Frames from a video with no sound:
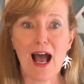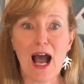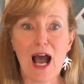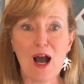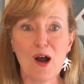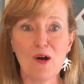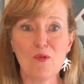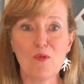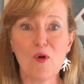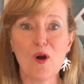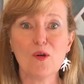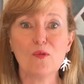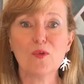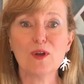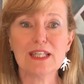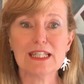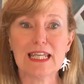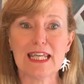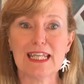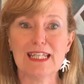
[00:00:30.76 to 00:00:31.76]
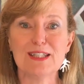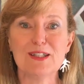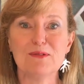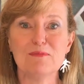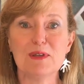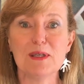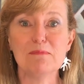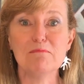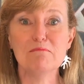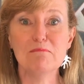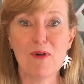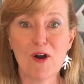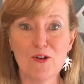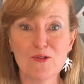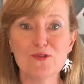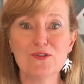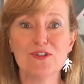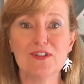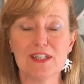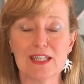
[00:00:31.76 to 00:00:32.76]
are what we tend to be
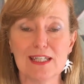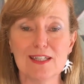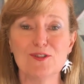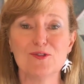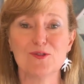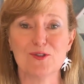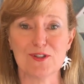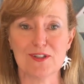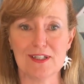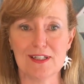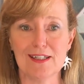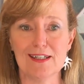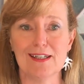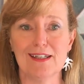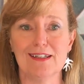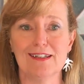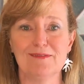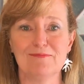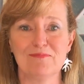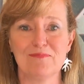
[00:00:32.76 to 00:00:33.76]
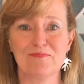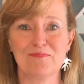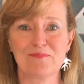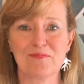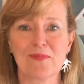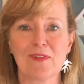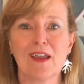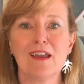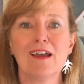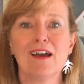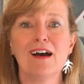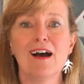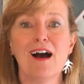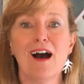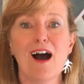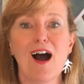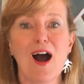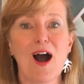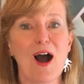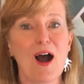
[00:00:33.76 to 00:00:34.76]
most interested in.
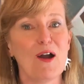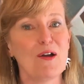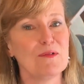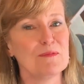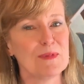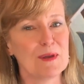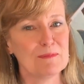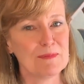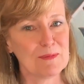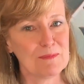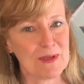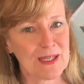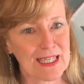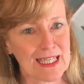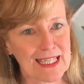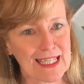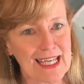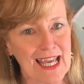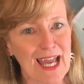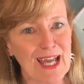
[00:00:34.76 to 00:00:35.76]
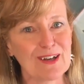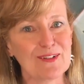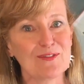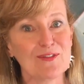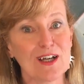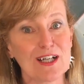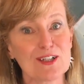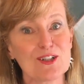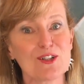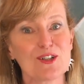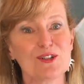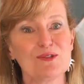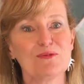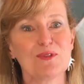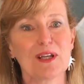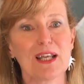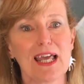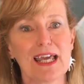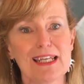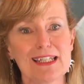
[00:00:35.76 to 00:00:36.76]
I remember being at a function
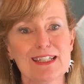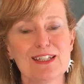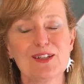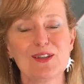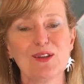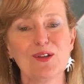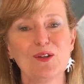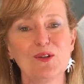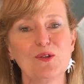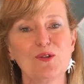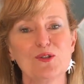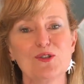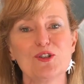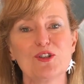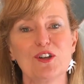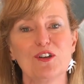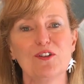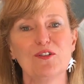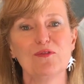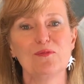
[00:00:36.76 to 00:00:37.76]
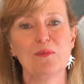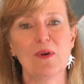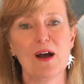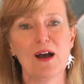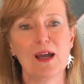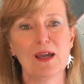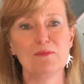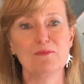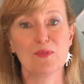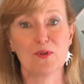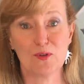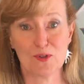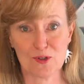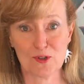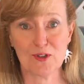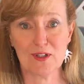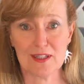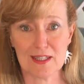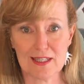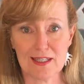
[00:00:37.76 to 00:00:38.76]
related to the launch of my
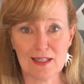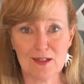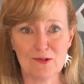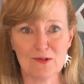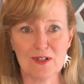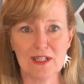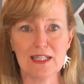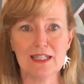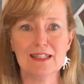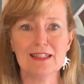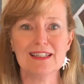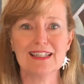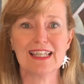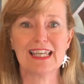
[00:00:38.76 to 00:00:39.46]
portrait series,